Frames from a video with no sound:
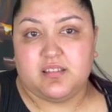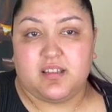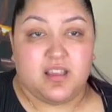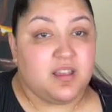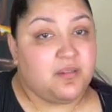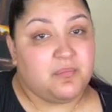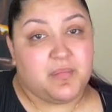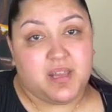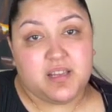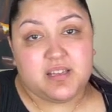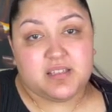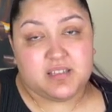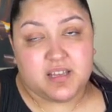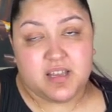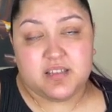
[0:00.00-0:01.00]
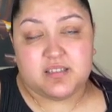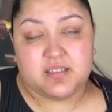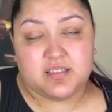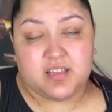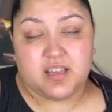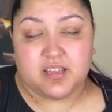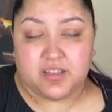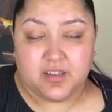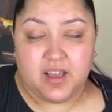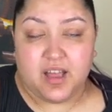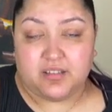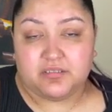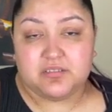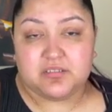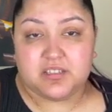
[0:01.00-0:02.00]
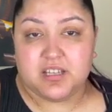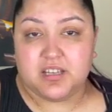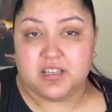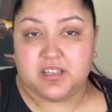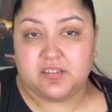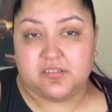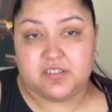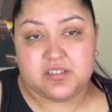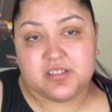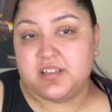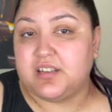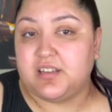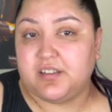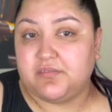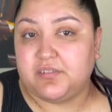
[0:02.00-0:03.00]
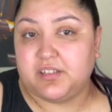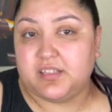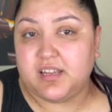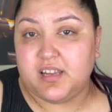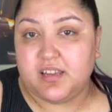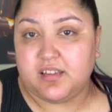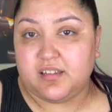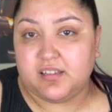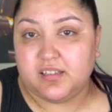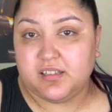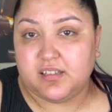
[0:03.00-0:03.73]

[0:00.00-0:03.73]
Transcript: it makes sense that you have to take care of your skin every day.